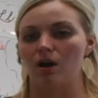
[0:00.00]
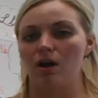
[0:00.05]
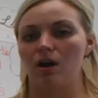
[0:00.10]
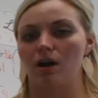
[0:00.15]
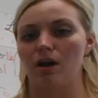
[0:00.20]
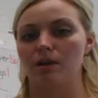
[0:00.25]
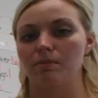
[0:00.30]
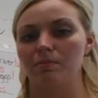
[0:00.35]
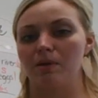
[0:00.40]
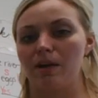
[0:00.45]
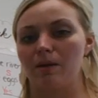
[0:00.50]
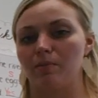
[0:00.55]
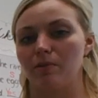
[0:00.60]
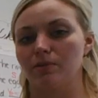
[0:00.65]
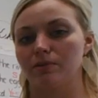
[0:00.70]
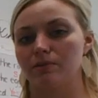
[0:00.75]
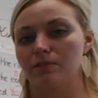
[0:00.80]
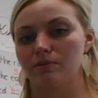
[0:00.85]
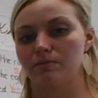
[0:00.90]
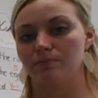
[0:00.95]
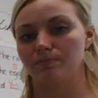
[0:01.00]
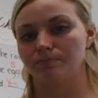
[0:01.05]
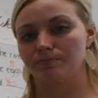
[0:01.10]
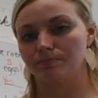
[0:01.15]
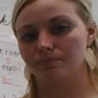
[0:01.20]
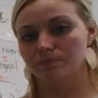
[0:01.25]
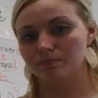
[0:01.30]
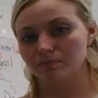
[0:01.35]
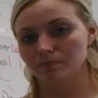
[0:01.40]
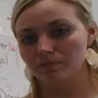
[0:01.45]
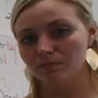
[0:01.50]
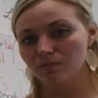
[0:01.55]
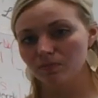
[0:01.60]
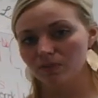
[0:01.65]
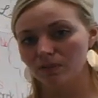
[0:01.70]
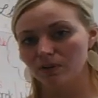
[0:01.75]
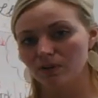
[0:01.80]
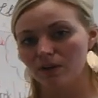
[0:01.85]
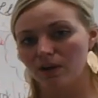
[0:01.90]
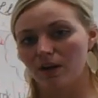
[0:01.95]
on mammals.
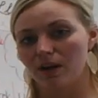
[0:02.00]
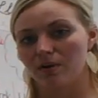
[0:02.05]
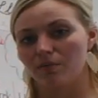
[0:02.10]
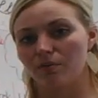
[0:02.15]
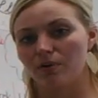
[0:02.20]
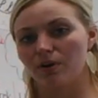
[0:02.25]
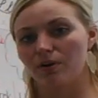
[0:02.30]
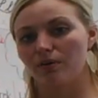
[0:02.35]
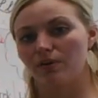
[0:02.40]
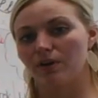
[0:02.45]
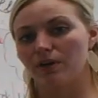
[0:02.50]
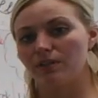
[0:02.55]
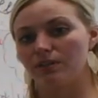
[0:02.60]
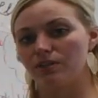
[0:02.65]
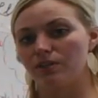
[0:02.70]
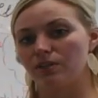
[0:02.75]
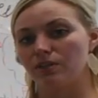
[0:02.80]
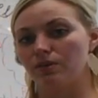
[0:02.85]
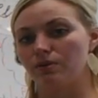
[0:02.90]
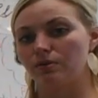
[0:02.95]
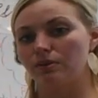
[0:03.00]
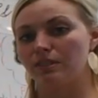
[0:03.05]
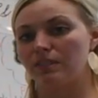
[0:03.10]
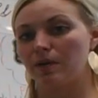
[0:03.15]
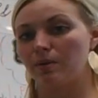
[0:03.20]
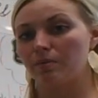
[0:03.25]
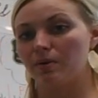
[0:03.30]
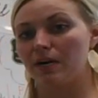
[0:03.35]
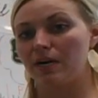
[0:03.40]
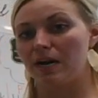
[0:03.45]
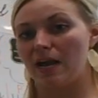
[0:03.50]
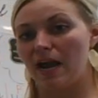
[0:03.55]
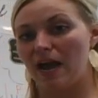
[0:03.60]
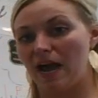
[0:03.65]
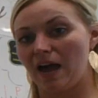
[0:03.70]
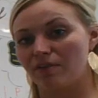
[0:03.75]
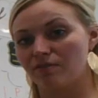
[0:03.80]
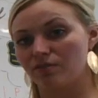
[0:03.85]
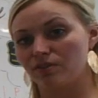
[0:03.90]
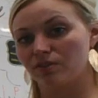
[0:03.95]
And we're going to separate it
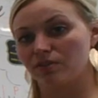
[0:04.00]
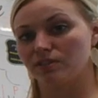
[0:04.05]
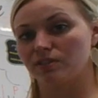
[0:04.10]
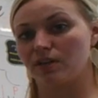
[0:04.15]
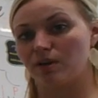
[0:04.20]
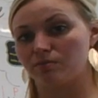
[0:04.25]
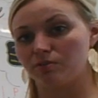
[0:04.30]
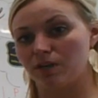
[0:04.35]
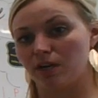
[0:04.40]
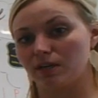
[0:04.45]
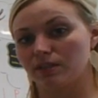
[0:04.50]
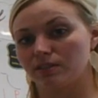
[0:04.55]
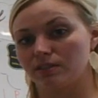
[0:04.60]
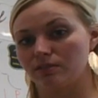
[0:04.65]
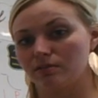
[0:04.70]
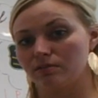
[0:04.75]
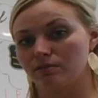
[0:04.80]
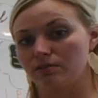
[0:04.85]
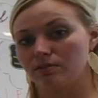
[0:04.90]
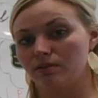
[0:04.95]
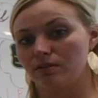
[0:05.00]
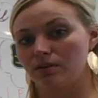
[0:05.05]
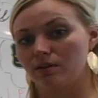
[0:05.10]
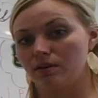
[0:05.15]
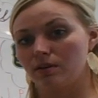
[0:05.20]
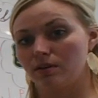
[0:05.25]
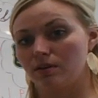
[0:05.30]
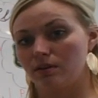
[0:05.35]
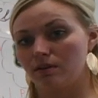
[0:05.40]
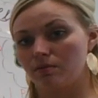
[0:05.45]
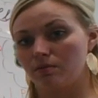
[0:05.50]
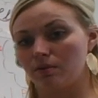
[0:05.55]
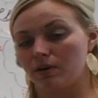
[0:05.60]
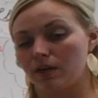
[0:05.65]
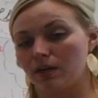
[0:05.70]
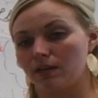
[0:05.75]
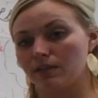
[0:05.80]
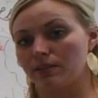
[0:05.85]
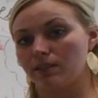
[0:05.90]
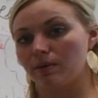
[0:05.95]
after the subject. We're
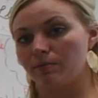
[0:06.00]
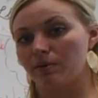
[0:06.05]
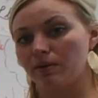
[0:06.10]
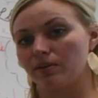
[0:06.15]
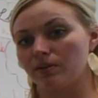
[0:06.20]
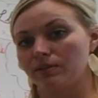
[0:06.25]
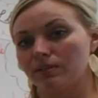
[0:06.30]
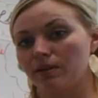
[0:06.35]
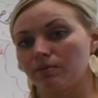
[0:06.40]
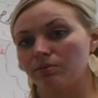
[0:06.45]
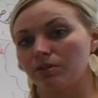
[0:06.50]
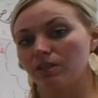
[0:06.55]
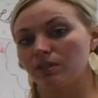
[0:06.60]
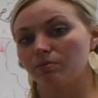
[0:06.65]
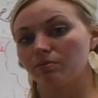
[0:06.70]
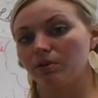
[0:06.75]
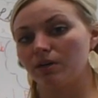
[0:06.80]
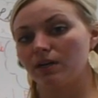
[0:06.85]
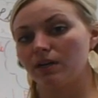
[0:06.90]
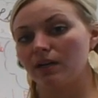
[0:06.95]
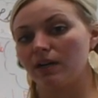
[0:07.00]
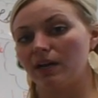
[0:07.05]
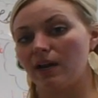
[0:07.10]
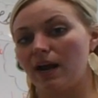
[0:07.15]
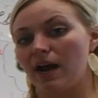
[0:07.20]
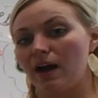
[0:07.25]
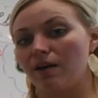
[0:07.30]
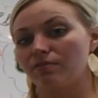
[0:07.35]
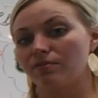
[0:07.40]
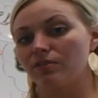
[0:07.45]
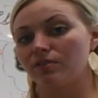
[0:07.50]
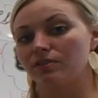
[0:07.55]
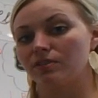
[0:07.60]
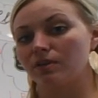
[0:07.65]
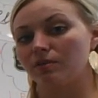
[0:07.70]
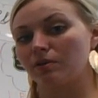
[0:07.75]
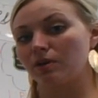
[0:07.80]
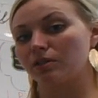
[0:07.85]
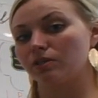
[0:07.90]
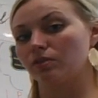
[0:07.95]
going to separate the subject and predicate after the
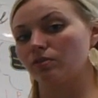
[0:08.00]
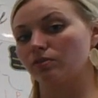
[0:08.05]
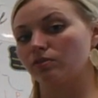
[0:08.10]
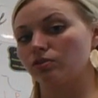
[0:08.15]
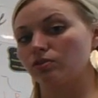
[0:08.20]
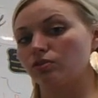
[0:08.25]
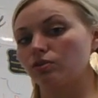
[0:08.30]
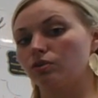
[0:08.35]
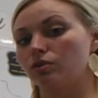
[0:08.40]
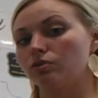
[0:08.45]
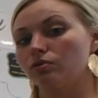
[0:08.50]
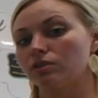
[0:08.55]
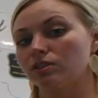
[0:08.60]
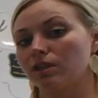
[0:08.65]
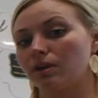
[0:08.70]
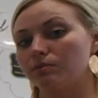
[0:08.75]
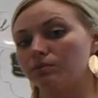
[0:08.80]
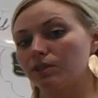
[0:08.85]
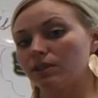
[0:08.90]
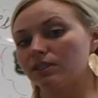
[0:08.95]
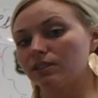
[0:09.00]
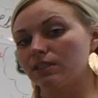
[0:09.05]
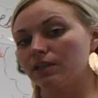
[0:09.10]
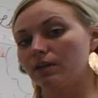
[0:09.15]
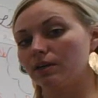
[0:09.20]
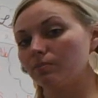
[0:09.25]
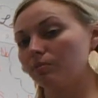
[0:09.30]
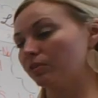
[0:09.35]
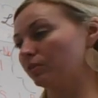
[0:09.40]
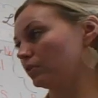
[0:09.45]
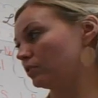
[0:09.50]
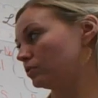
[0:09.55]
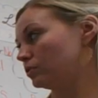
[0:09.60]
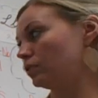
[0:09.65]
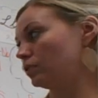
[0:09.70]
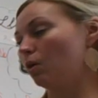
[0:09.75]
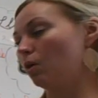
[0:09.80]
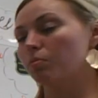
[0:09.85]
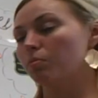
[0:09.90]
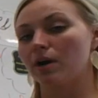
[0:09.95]
subject. So there's two subjects here, but there's
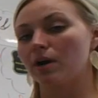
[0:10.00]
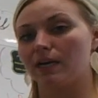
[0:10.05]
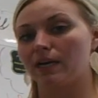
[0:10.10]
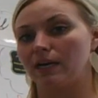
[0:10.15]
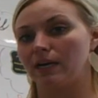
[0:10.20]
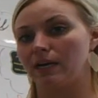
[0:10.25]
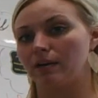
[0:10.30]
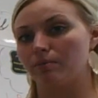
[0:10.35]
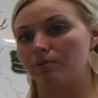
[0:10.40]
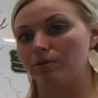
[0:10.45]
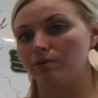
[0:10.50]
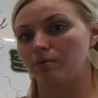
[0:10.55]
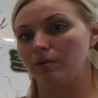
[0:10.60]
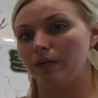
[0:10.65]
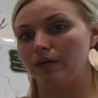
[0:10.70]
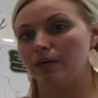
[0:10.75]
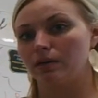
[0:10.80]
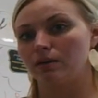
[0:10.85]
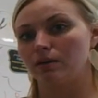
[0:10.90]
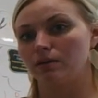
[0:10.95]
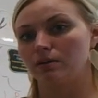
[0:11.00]
no predicate in between.